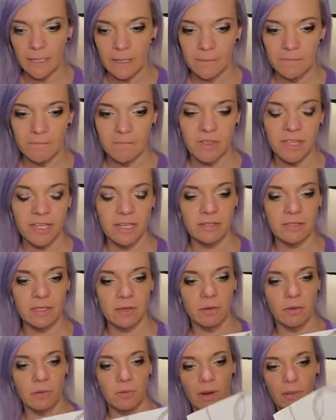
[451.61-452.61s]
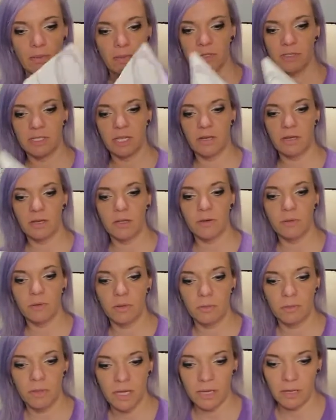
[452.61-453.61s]
things that would represent you would
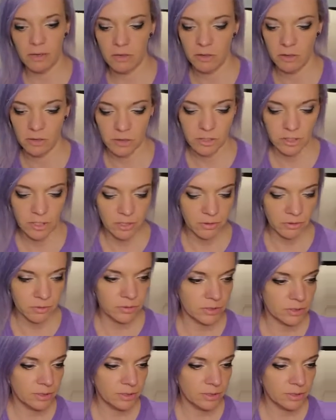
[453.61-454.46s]
be good to use.